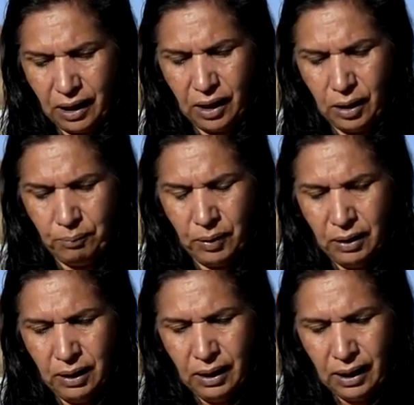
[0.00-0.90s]
home
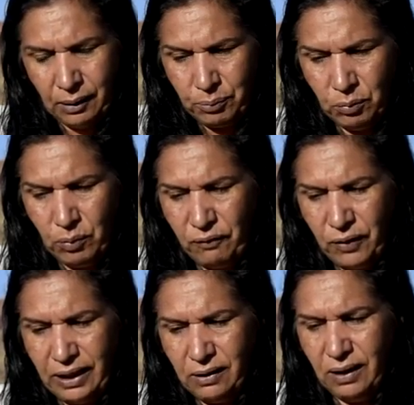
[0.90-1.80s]
and put my
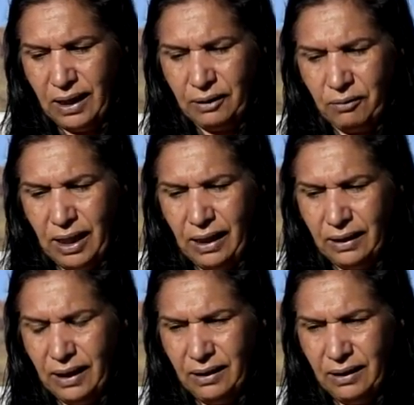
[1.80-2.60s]
feet on that ground.